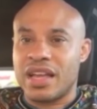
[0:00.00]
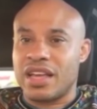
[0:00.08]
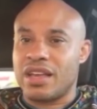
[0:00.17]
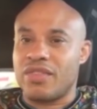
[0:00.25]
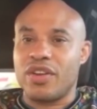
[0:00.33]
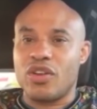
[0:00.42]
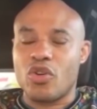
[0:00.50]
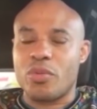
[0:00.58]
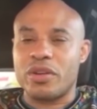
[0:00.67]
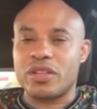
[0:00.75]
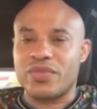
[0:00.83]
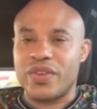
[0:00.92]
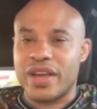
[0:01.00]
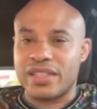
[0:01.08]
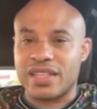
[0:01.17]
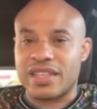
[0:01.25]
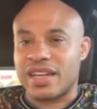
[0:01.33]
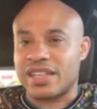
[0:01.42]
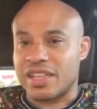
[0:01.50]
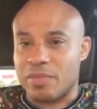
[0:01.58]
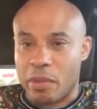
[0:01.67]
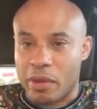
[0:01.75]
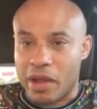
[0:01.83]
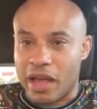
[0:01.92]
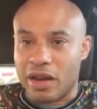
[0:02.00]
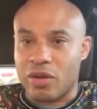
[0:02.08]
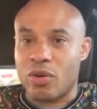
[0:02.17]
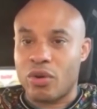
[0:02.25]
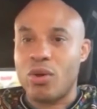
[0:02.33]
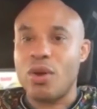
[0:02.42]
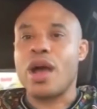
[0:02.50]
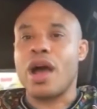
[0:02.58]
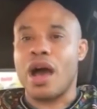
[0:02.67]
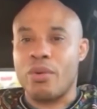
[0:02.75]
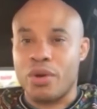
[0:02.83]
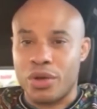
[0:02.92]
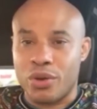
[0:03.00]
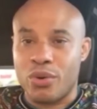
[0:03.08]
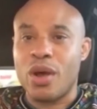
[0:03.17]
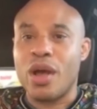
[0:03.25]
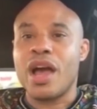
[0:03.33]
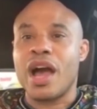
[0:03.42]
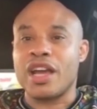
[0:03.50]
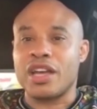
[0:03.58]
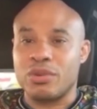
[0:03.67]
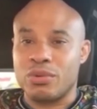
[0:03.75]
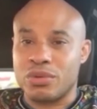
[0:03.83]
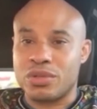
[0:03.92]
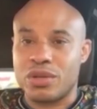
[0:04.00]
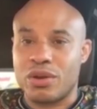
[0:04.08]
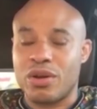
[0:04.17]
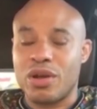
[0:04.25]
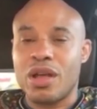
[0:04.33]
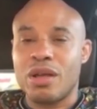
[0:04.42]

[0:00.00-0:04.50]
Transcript: If he look him in his face, he's gonna say, probably hello, how are you? How you doing, sir?